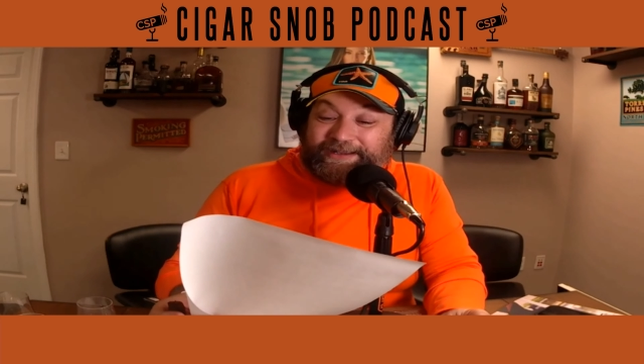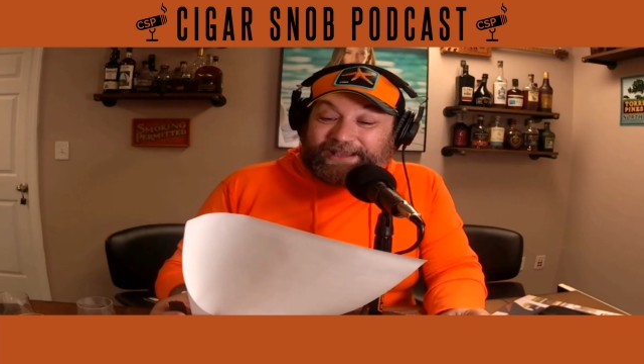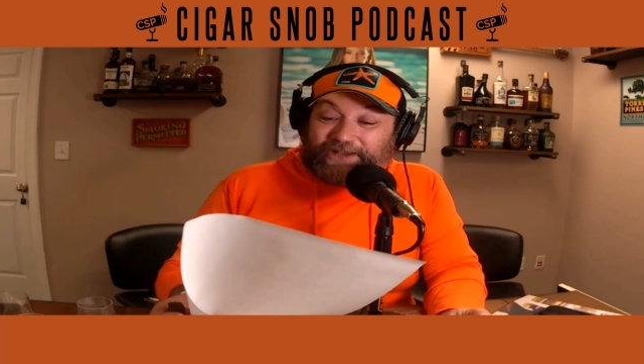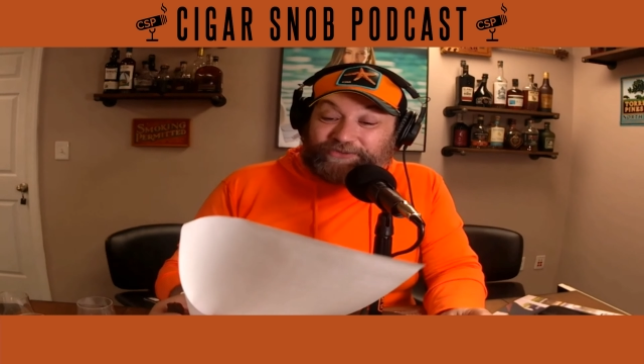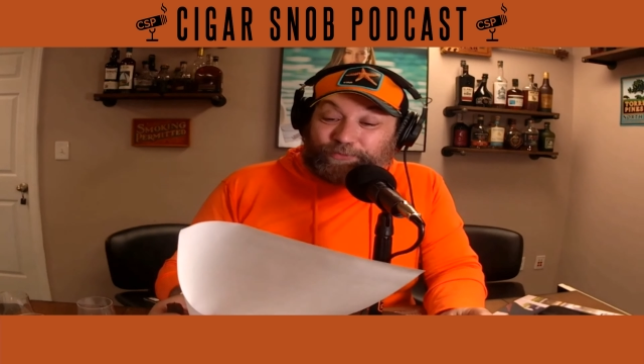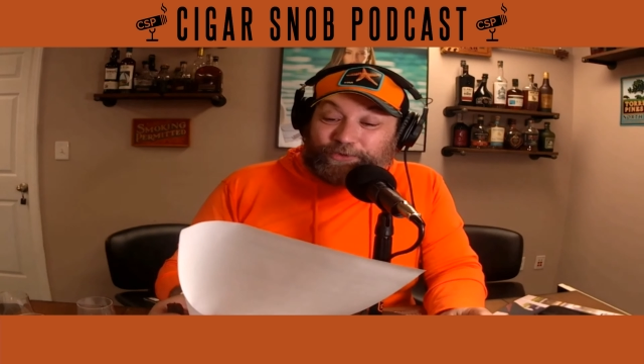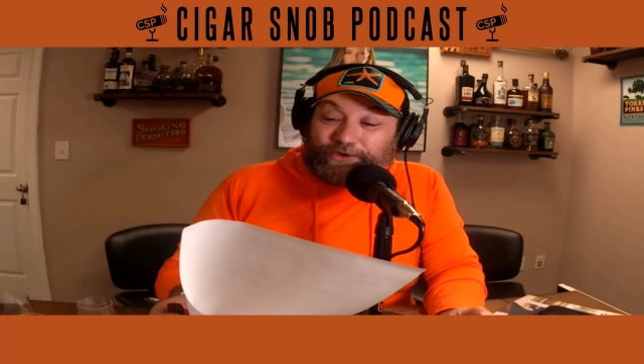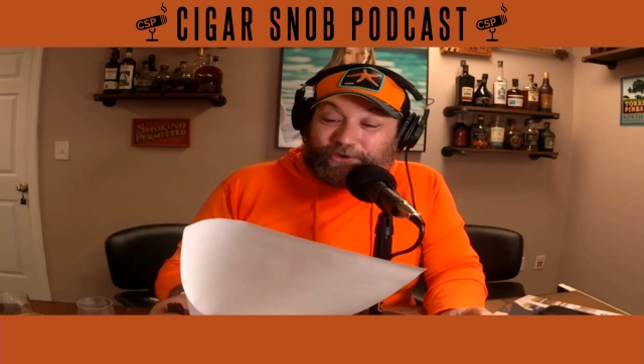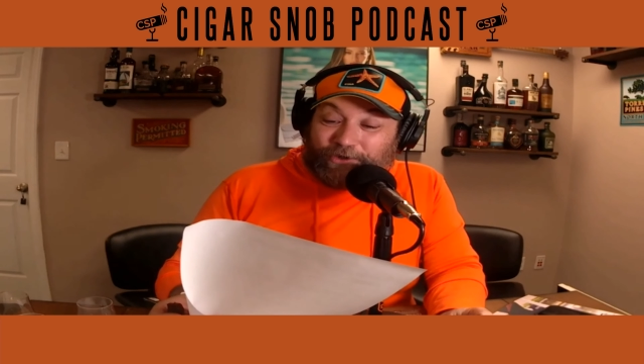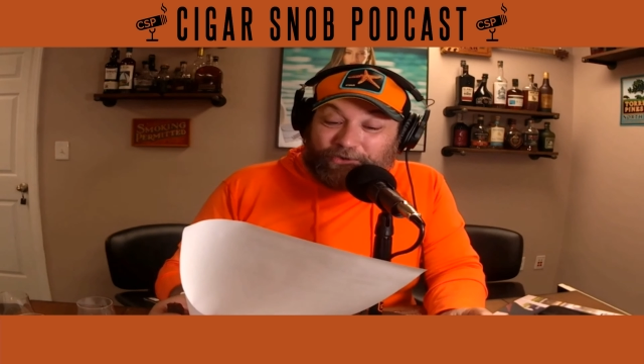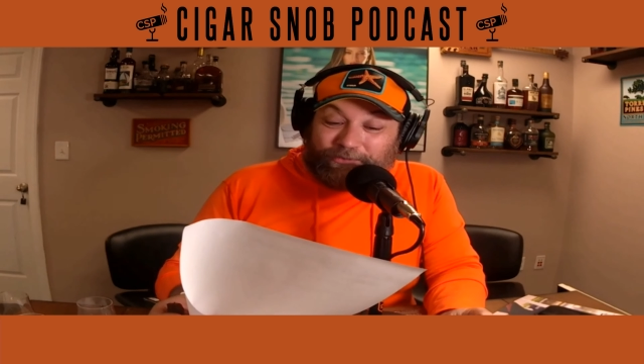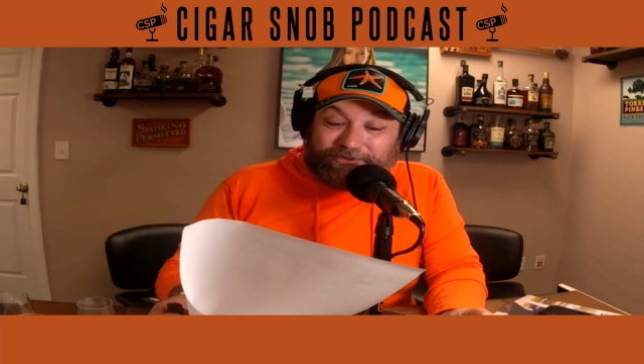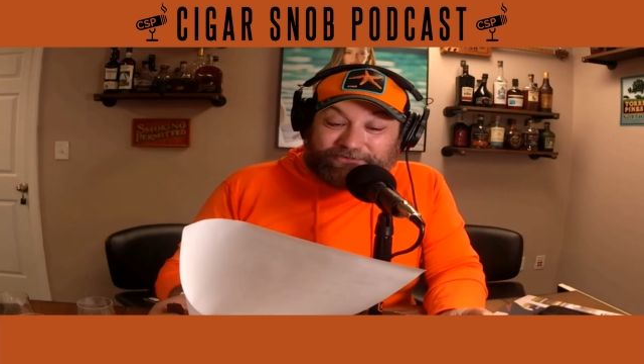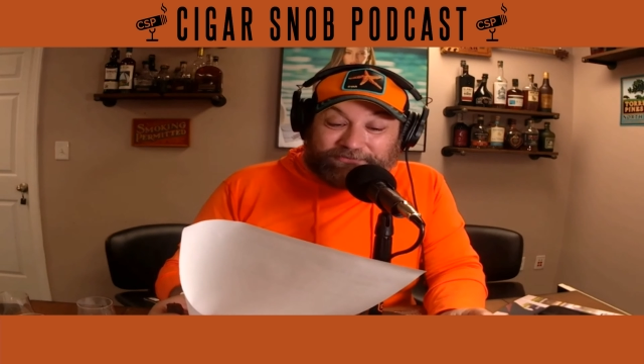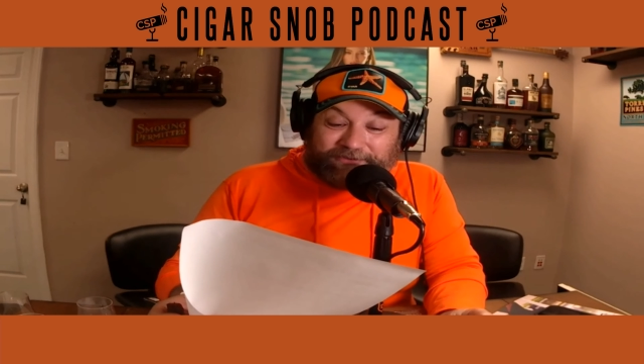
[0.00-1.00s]
That's where you'll
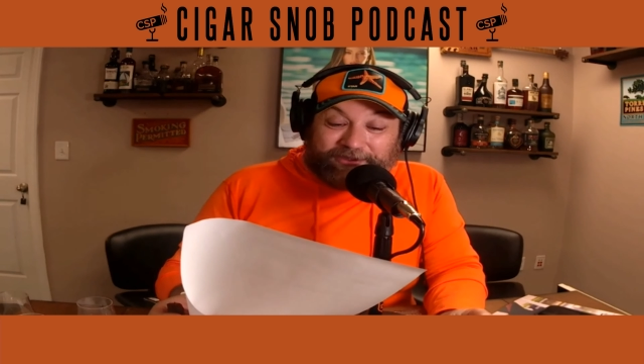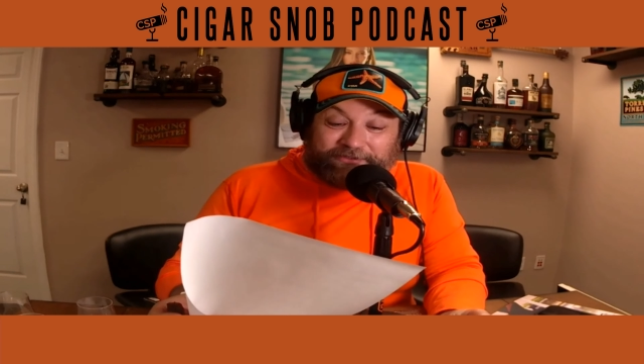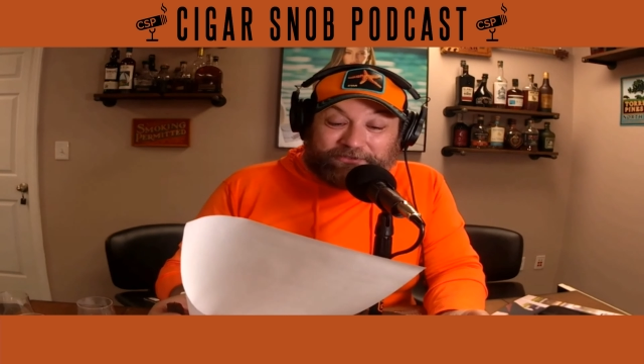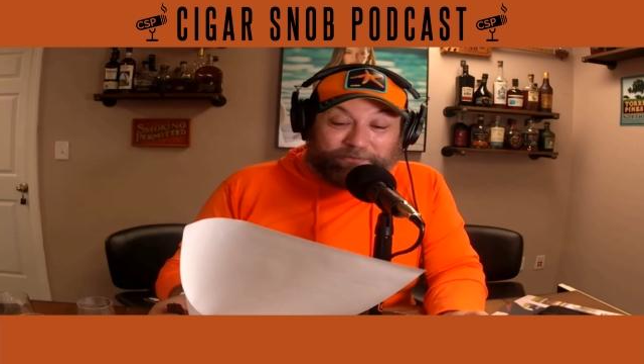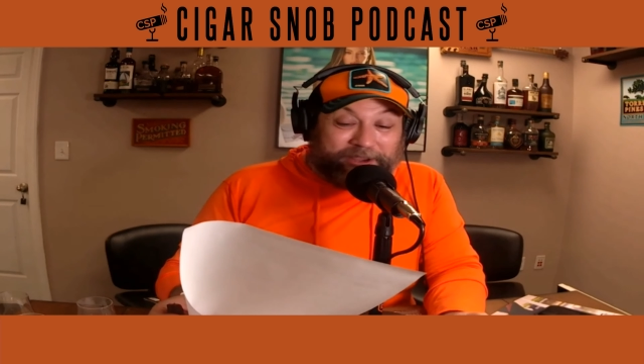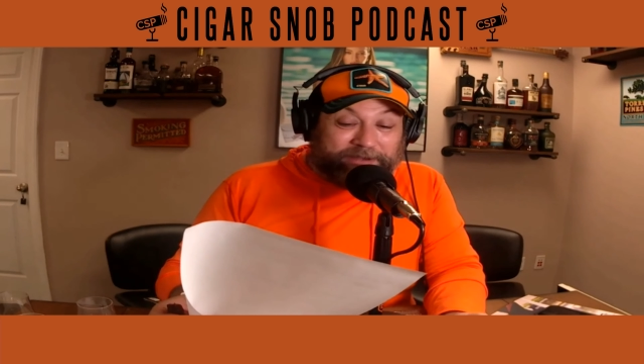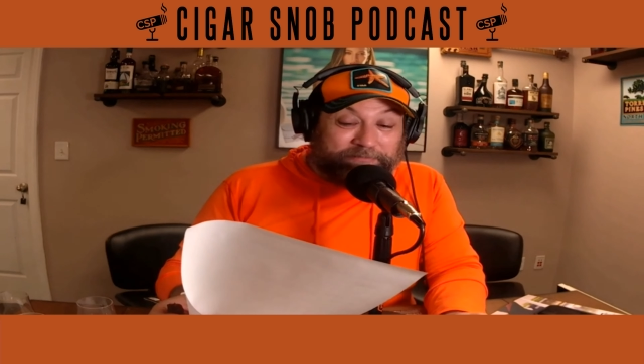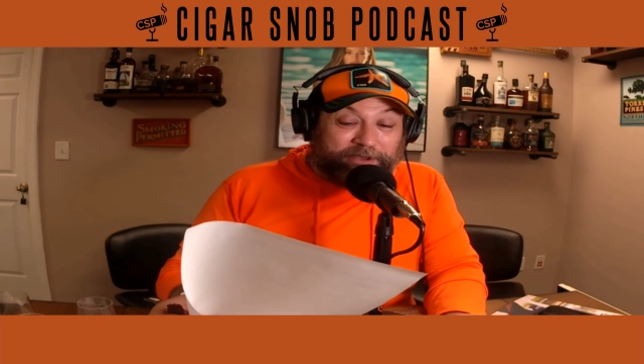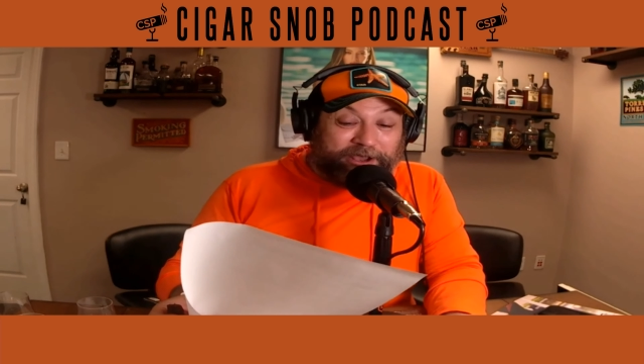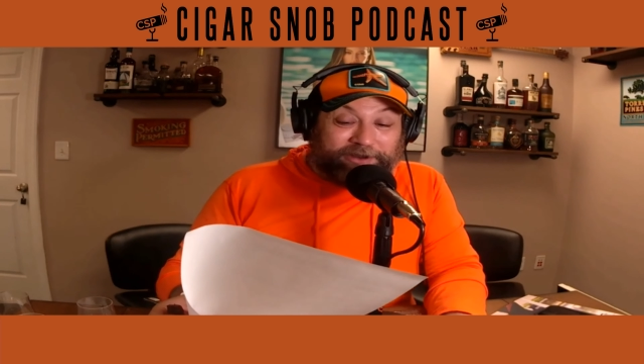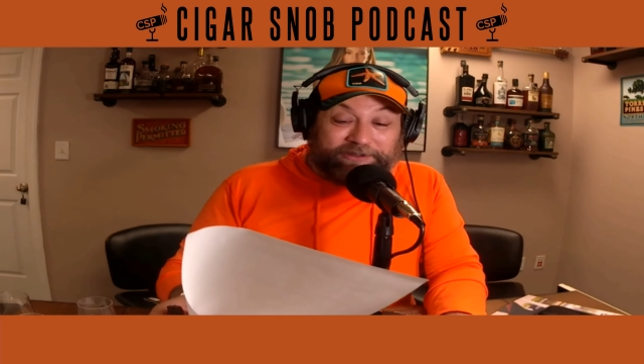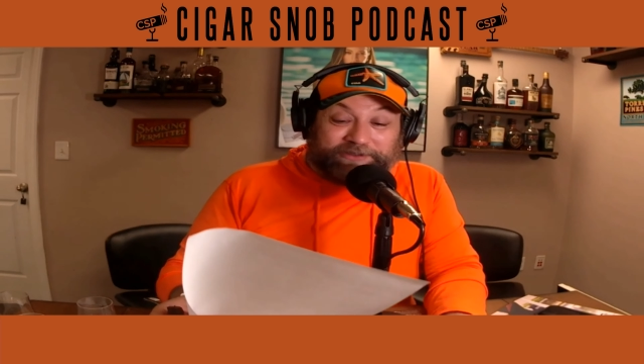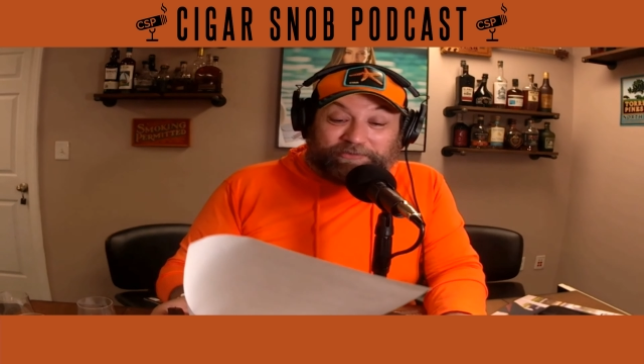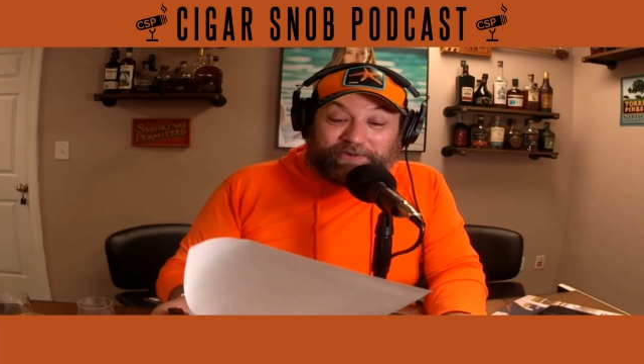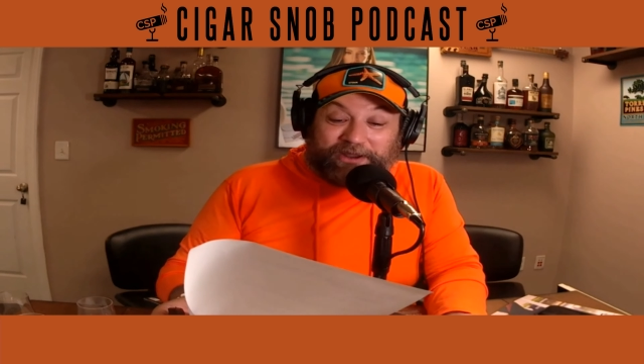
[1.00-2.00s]
always find the right
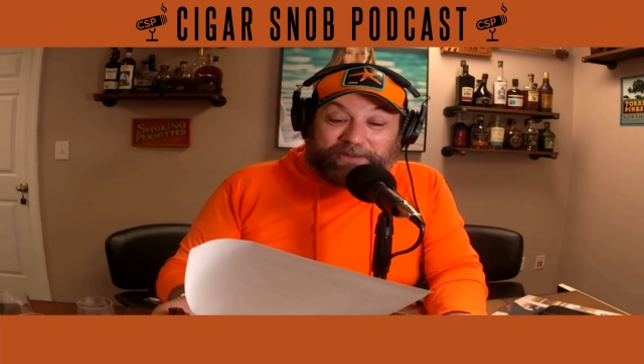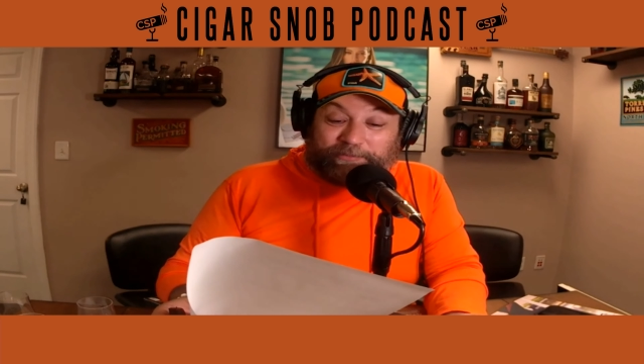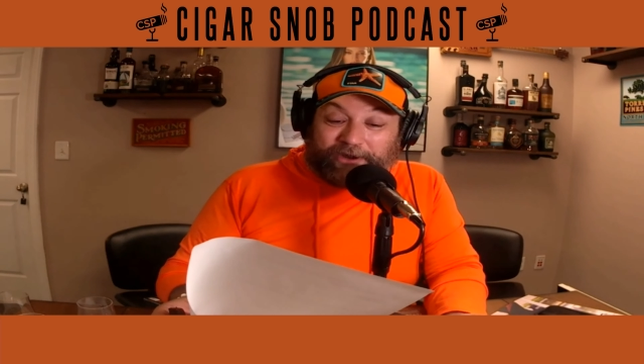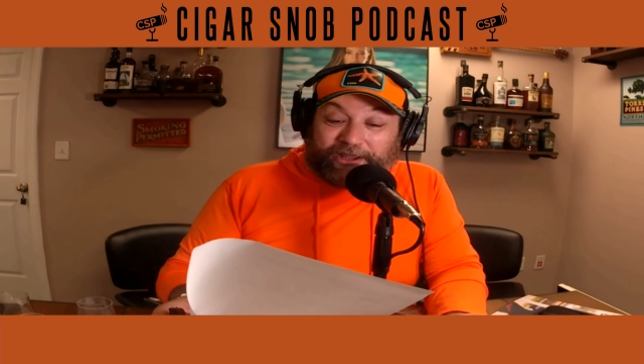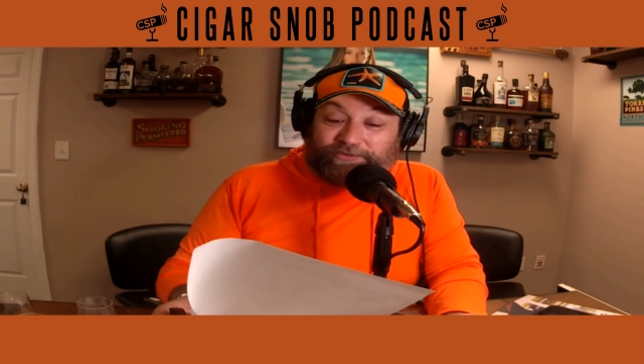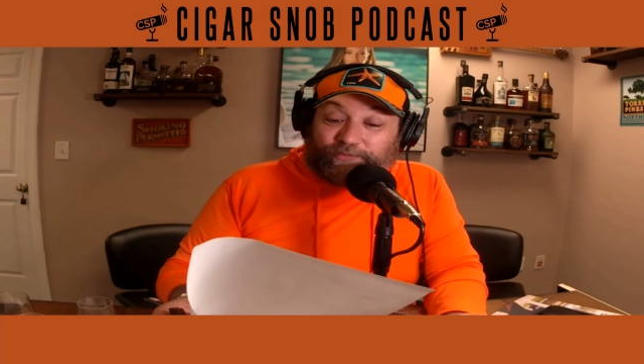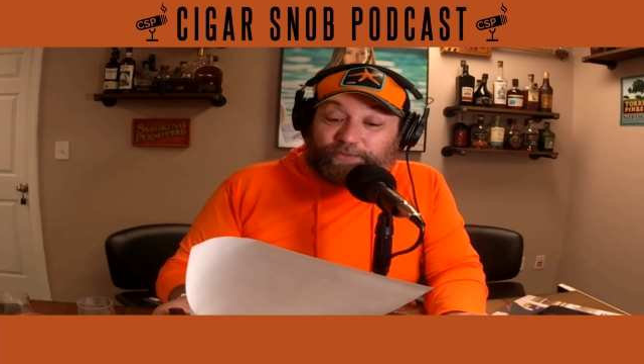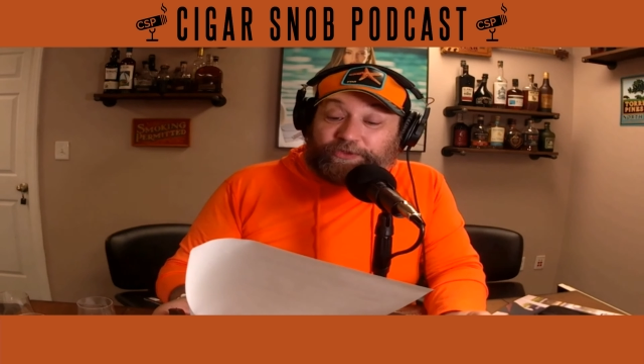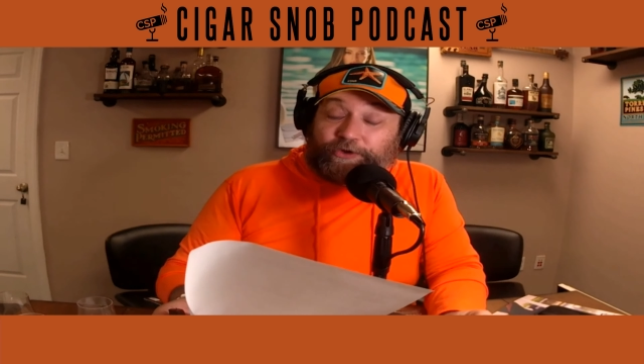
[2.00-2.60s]
bottle at the right price with